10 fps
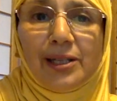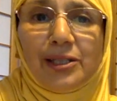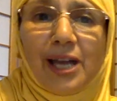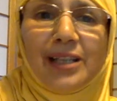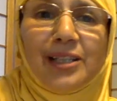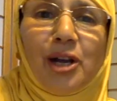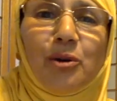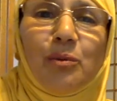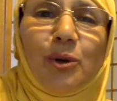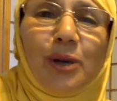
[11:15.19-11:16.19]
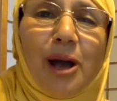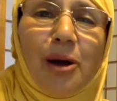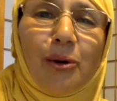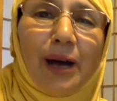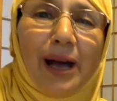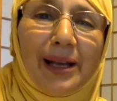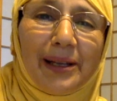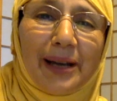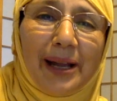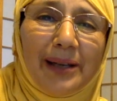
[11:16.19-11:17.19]
Jazakumullahu
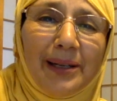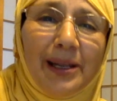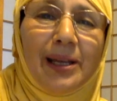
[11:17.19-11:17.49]
khairan.